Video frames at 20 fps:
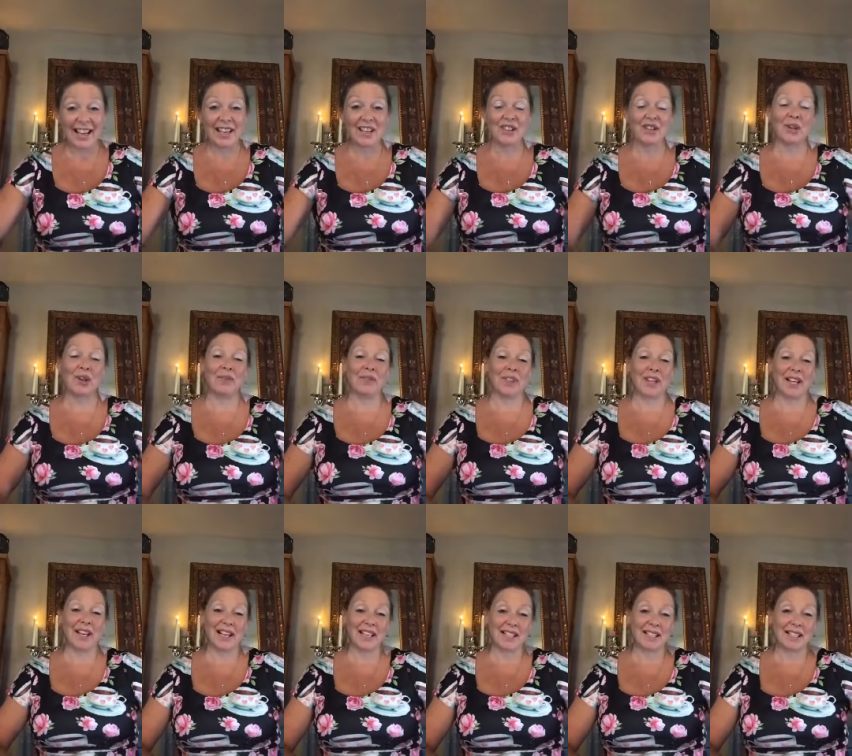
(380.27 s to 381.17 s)
end of
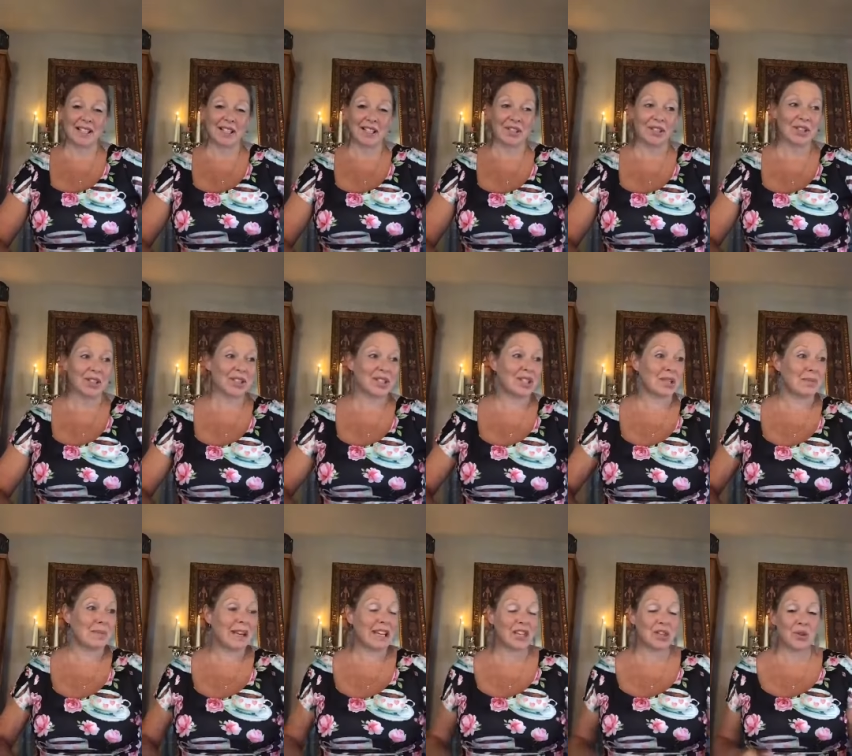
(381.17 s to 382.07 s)
the lesson just
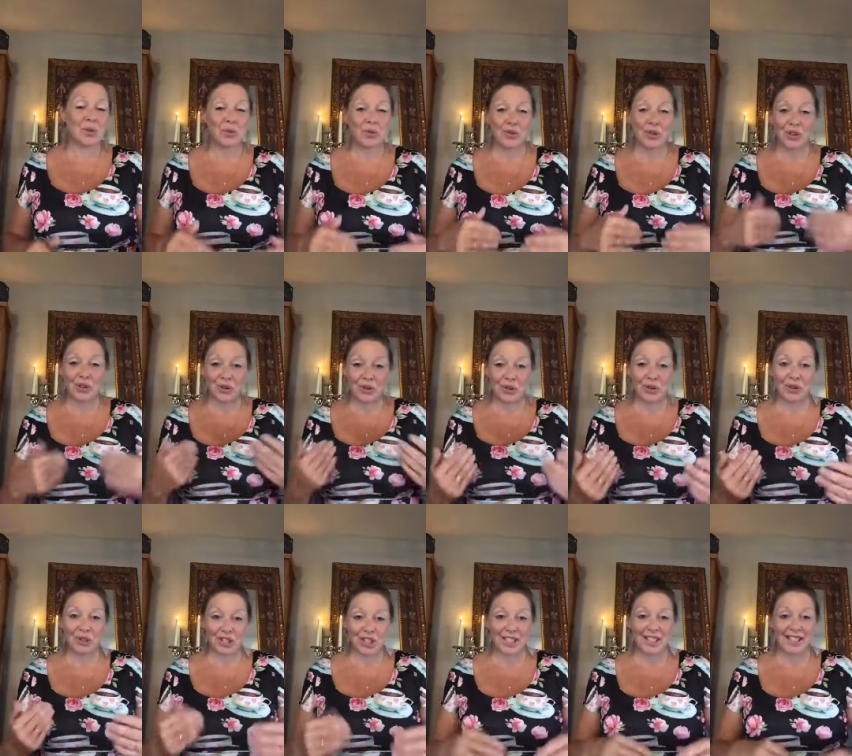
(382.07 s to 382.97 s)
to make sure that you
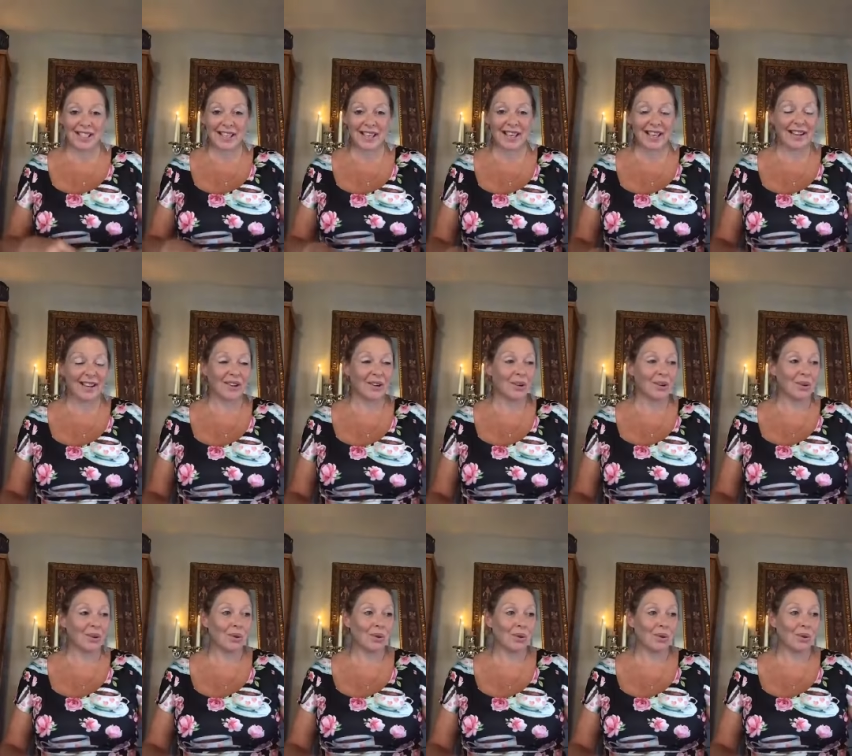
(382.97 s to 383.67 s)
got to see